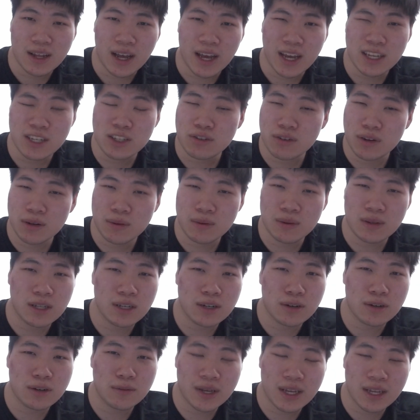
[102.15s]
I streamed a
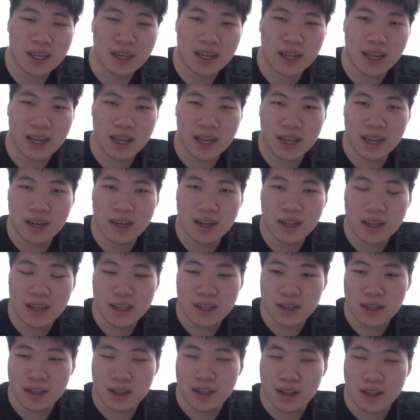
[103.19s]
little bit, and
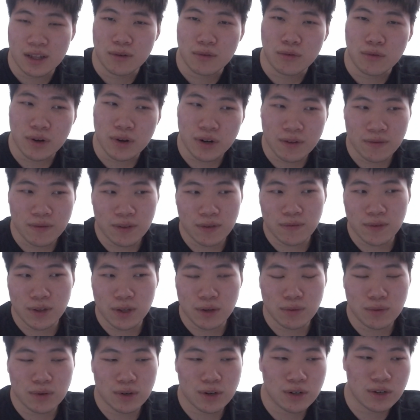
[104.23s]
one of the
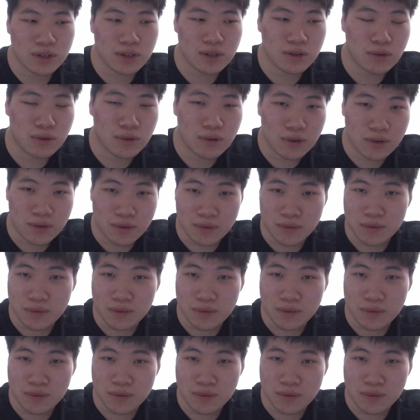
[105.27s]
viewers or